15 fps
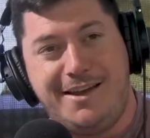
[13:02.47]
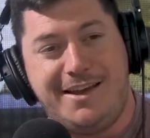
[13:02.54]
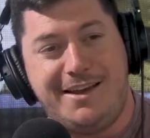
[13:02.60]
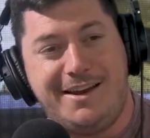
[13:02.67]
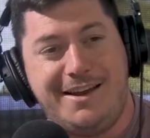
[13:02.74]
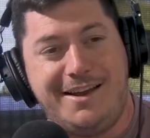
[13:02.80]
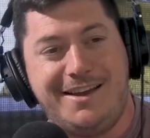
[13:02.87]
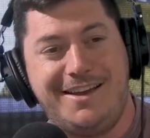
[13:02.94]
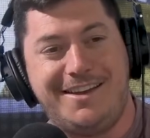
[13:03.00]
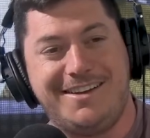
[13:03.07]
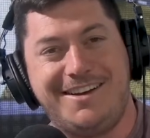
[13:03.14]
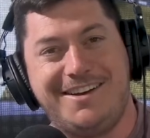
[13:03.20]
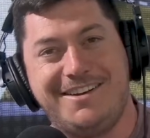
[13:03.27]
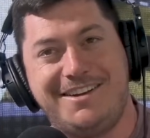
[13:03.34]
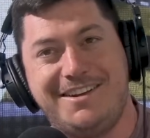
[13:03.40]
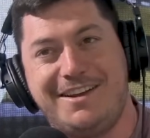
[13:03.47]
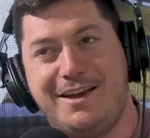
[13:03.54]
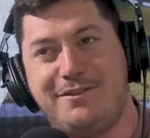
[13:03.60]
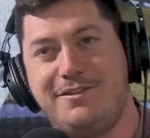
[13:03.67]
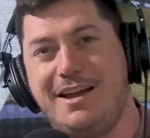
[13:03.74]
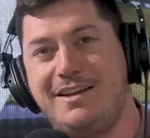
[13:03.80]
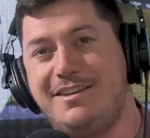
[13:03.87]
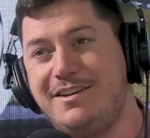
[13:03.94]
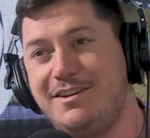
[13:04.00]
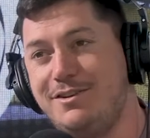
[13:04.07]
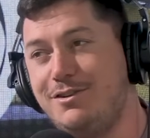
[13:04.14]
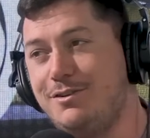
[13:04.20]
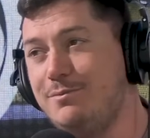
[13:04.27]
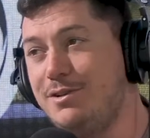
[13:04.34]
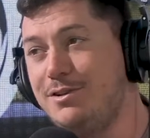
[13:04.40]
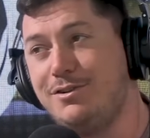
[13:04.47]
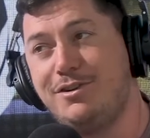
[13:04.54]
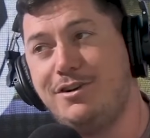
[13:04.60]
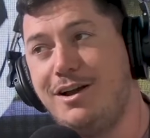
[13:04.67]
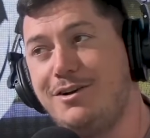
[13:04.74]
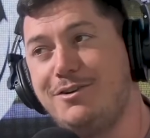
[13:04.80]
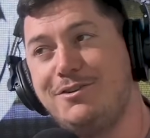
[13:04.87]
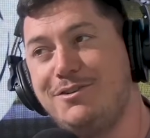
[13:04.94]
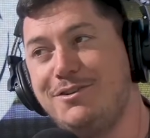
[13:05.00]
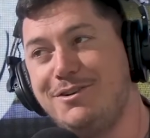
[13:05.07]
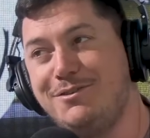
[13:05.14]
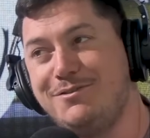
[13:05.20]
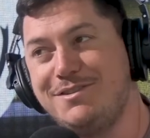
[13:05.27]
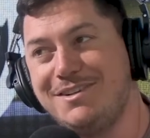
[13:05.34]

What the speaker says: And I think after that then they told me, look, you're not good enough.